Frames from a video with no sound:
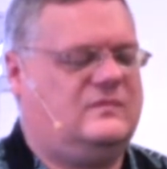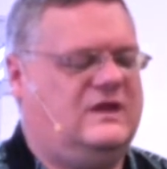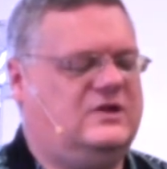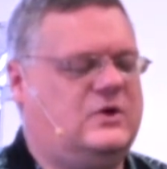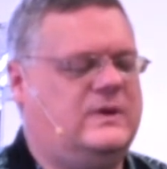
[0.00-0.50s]

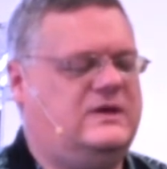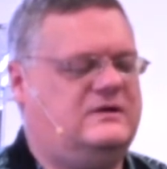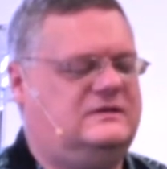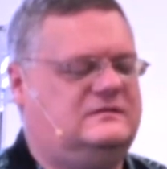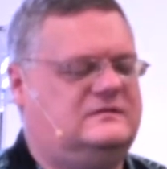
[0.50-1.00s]
In
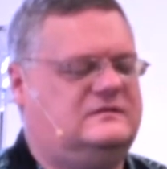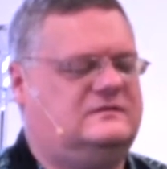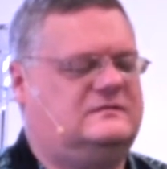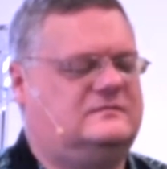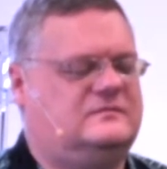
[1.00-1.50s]
coherence,
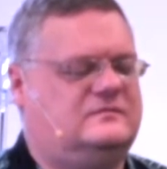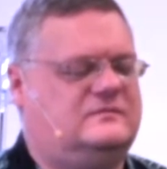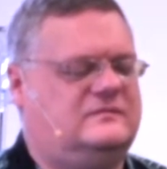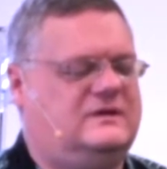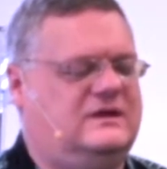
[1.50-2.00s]

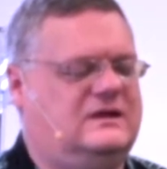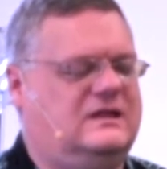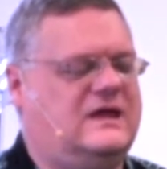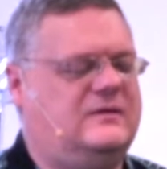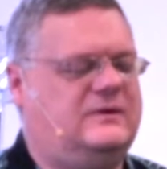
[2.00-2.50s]
in
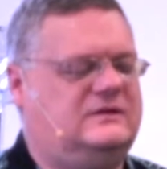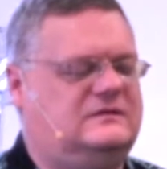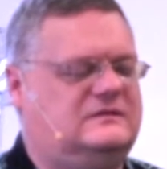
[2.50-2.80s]
alignment,